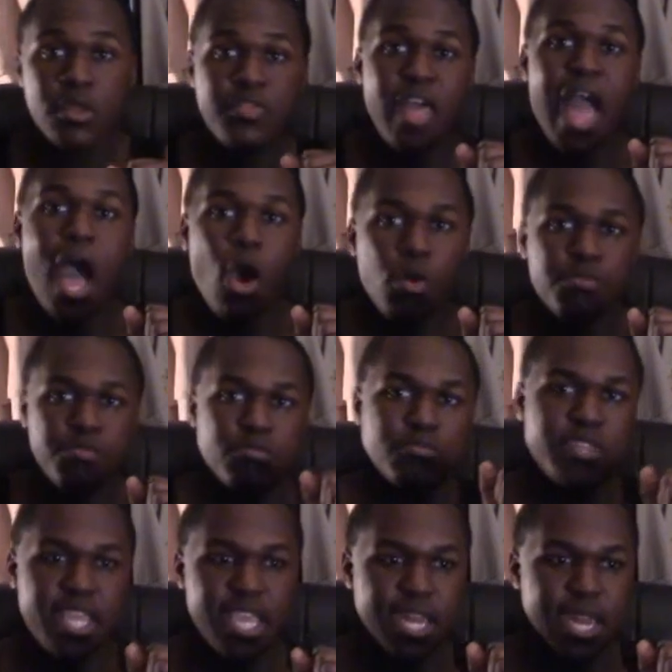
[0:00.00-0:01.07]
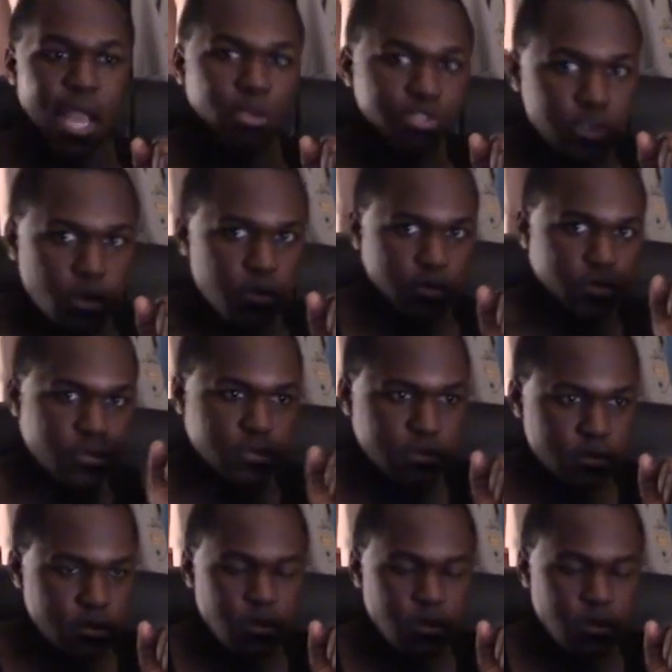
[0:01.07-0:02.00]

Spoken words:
the in and out soles.